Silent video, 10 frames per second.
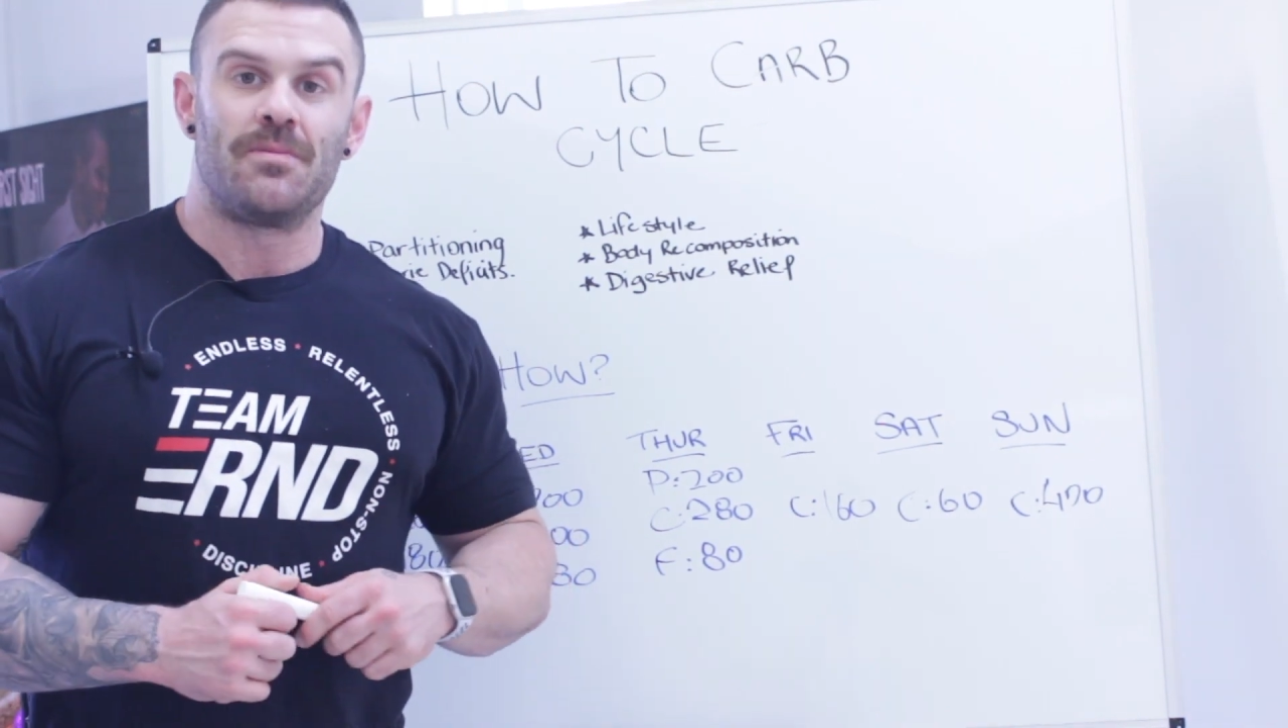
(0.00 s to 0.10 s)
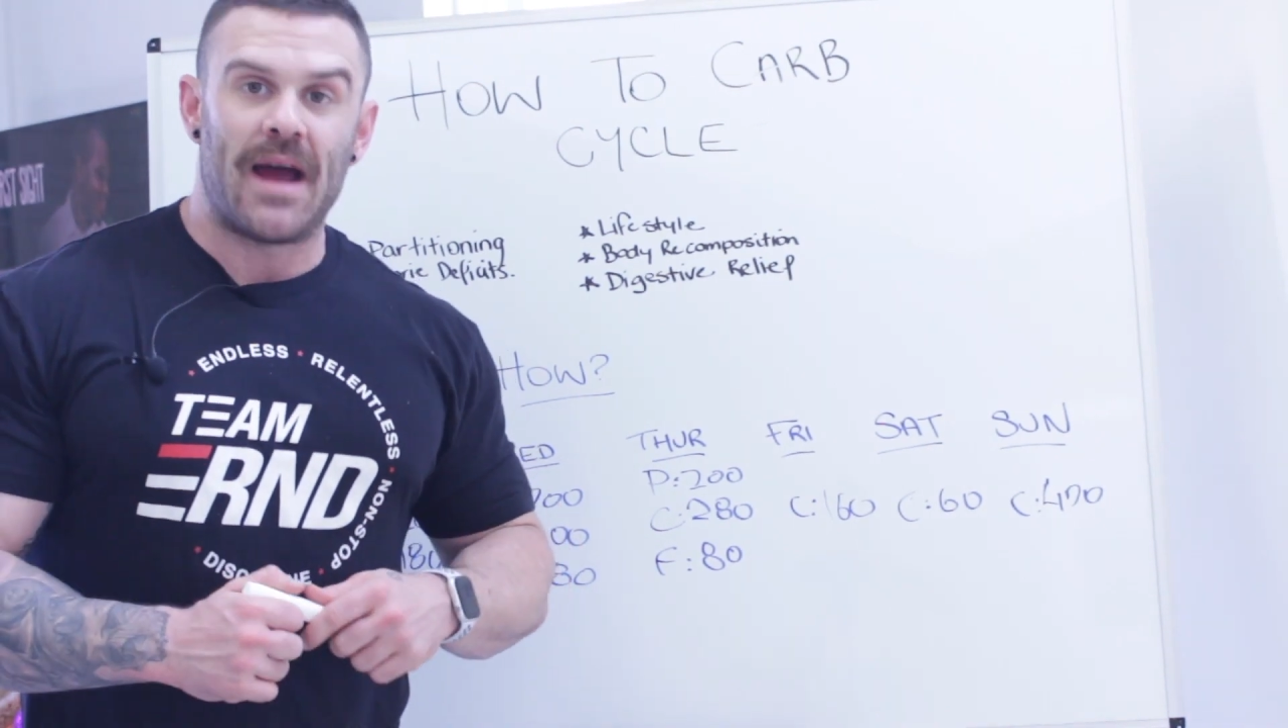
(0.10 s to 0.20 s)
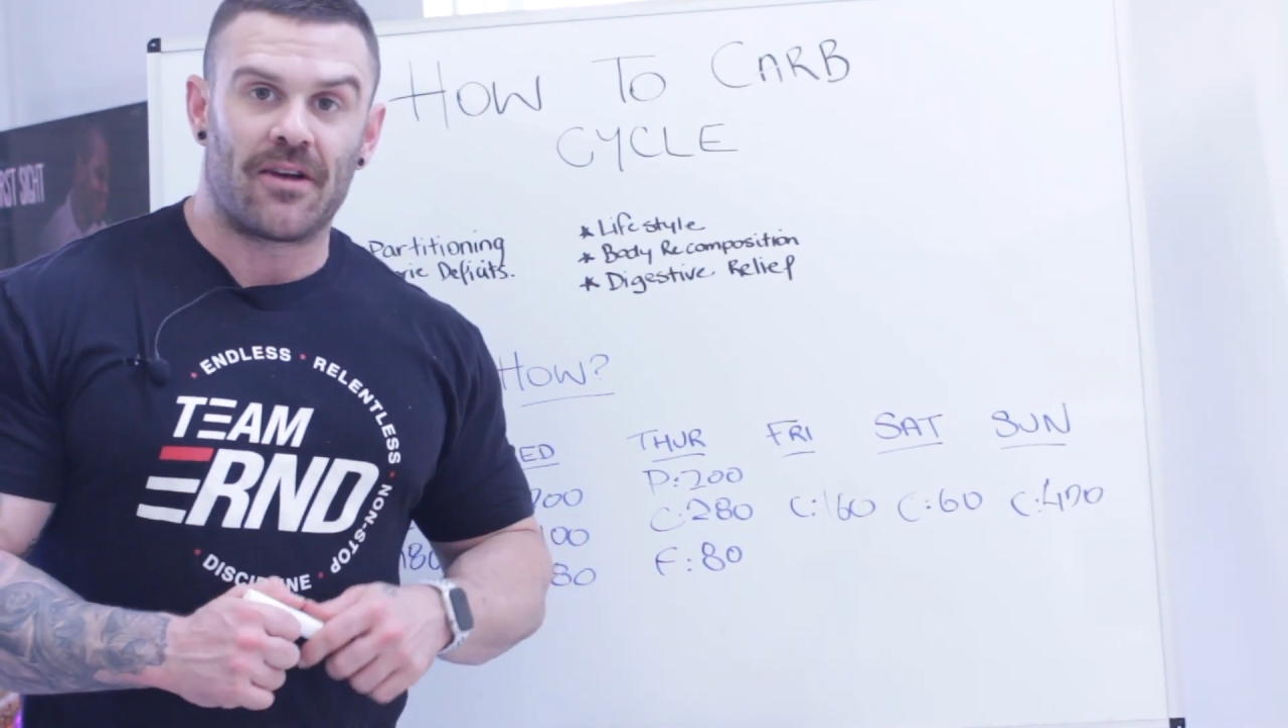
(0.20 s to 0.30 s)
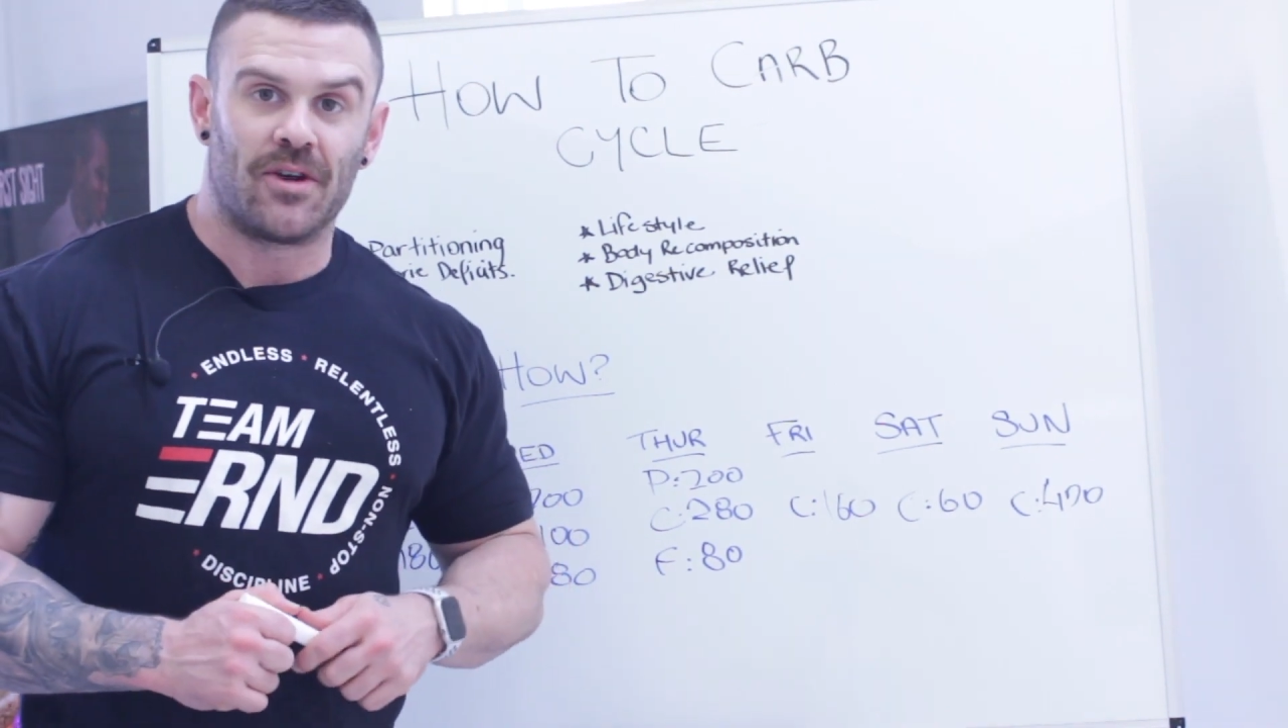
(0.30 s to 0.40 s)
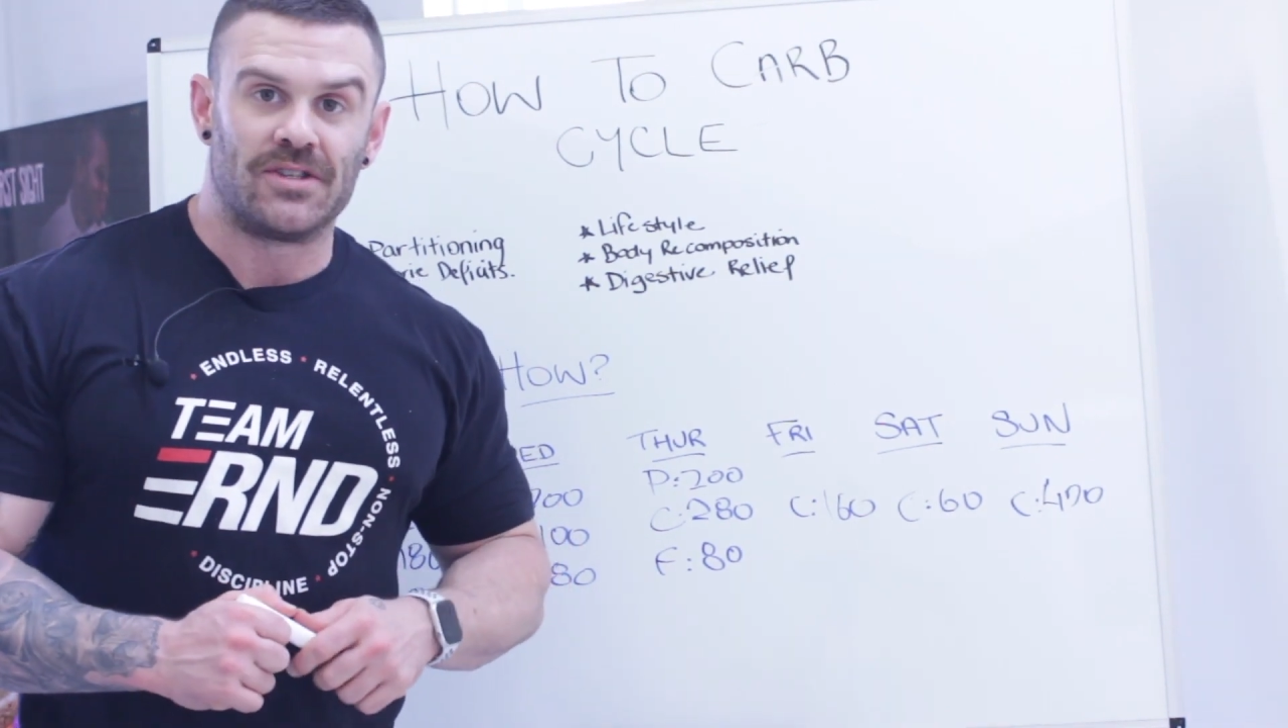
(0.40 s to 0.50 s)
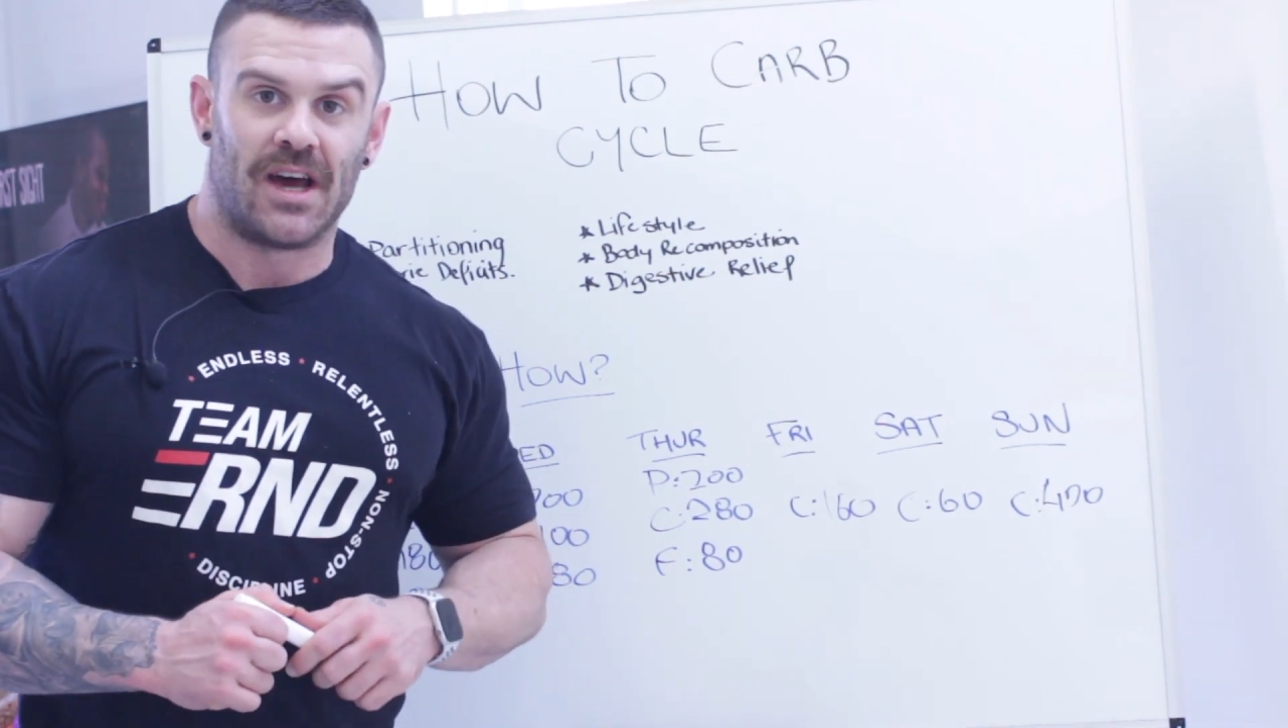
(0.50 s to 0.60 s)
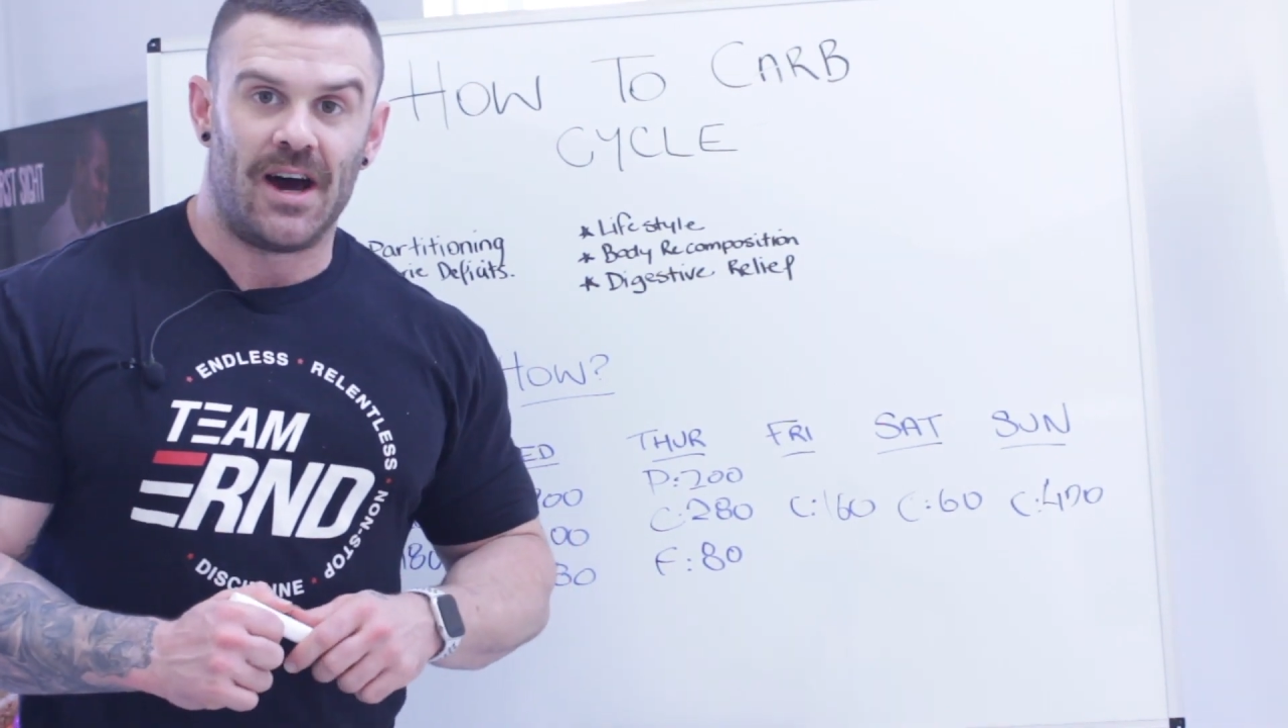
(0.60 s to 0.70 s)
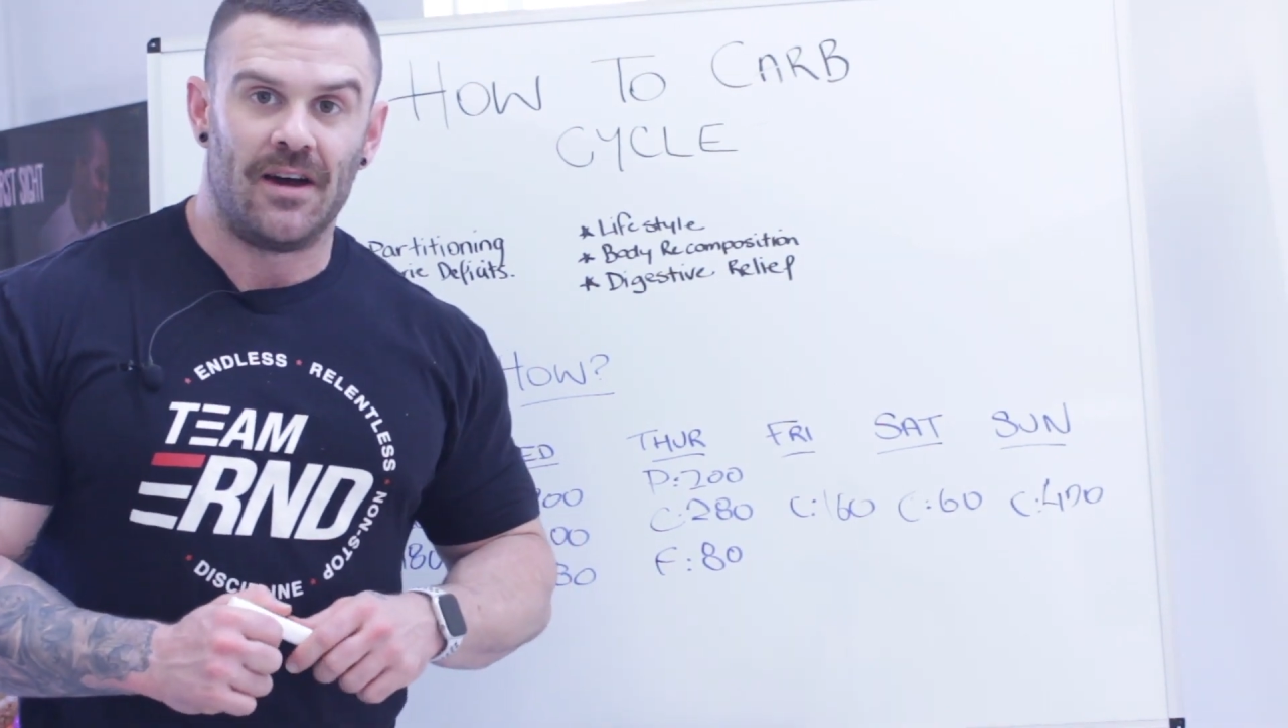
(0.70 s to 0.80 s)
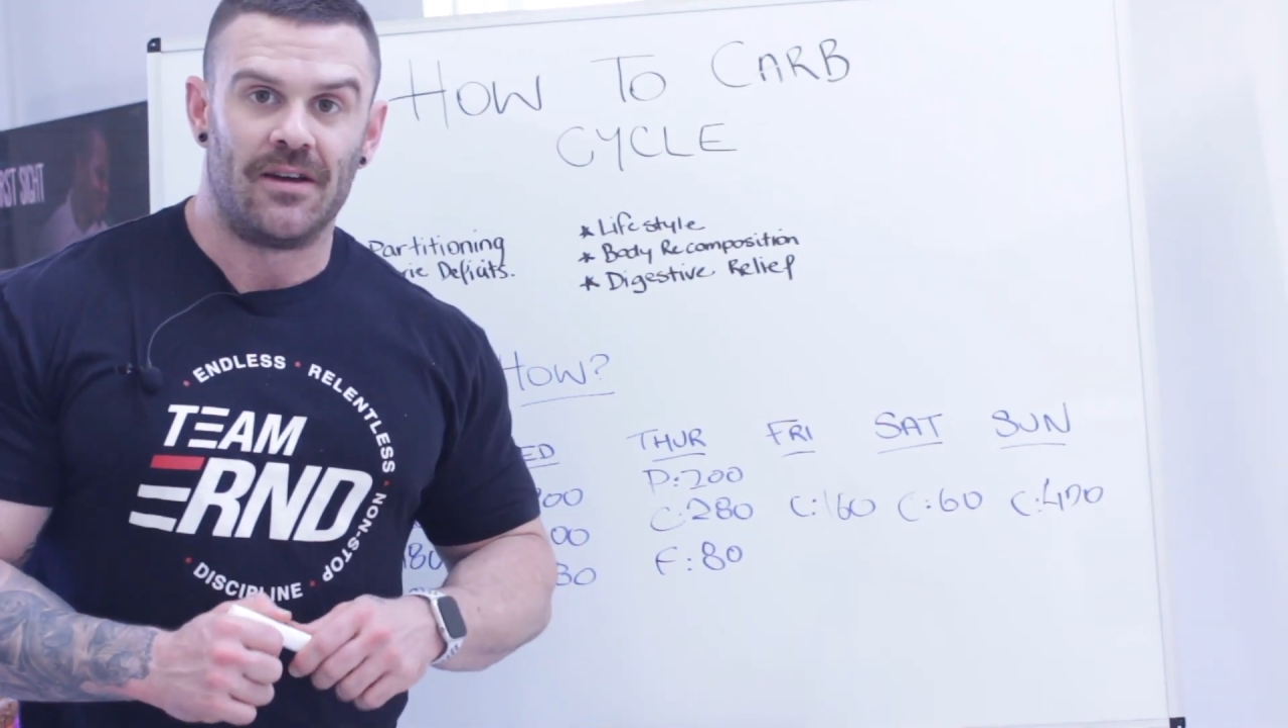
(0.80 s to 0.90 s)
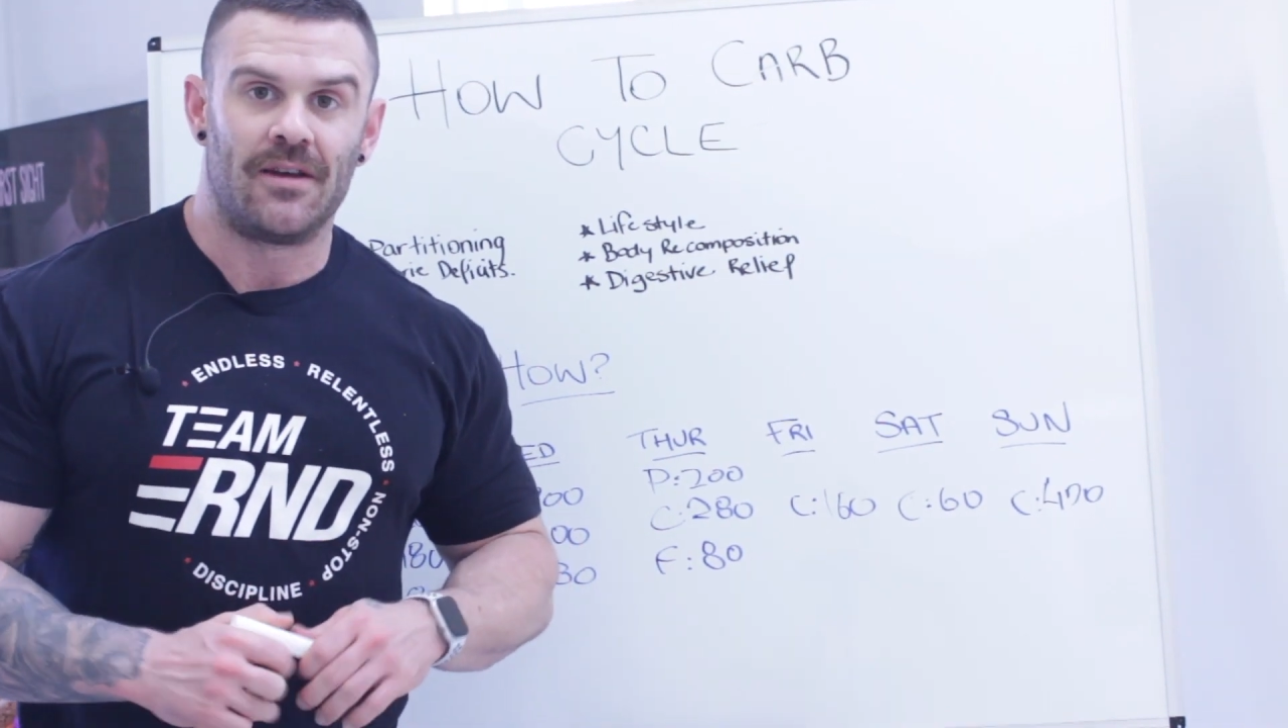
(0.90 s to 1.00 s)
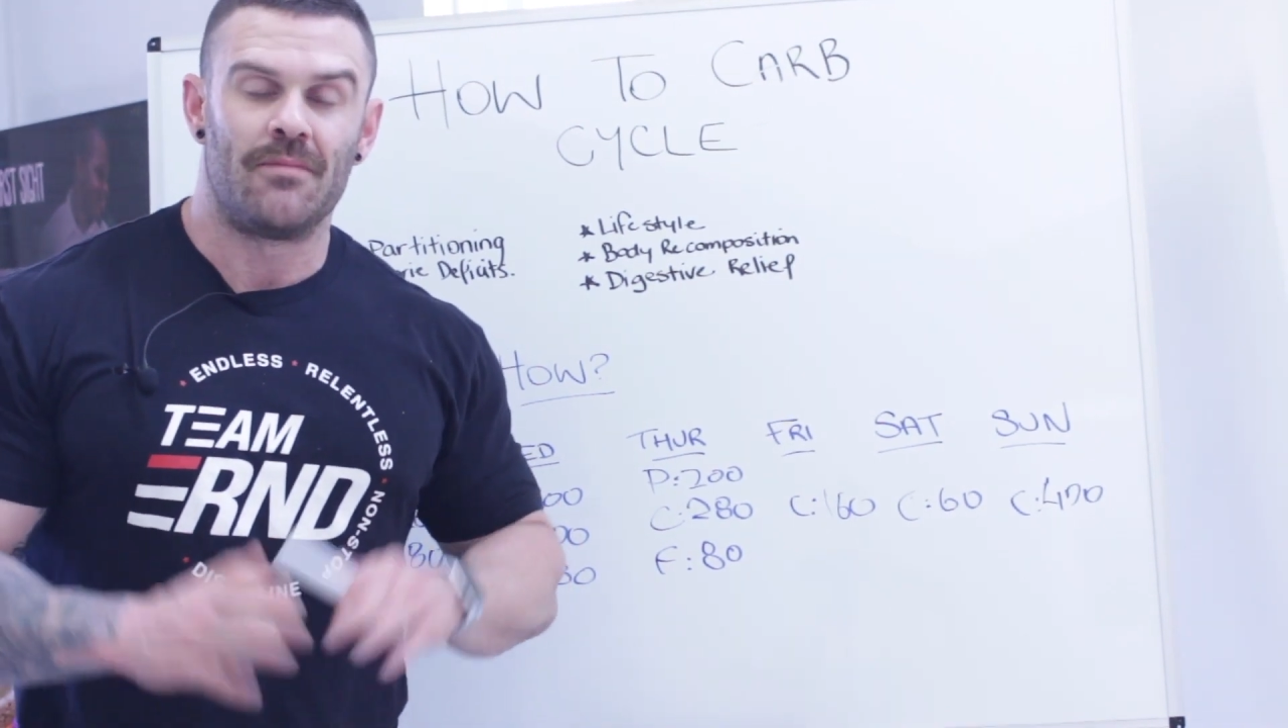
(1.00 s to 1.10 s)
your macros are.